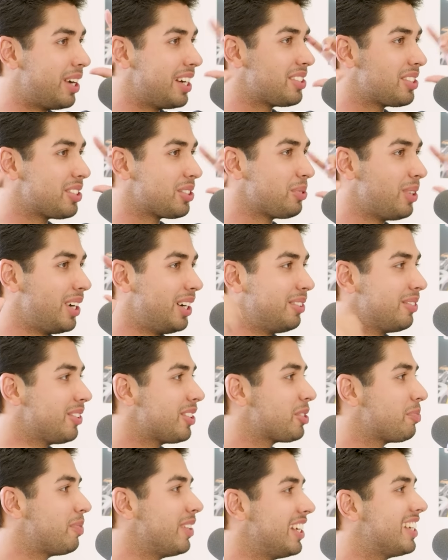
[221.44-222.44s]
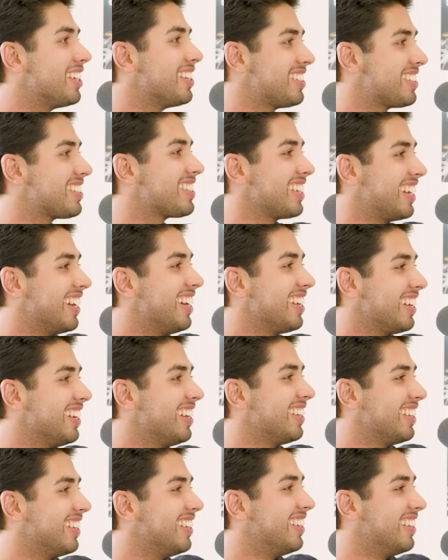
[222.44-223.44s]
the headrest as well. Speakers,
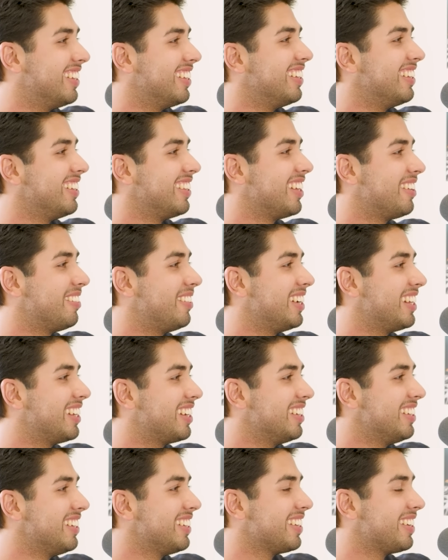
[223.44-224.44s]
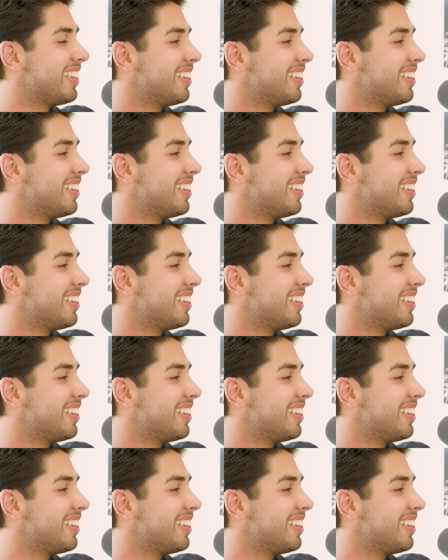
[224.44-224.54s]
they're really good.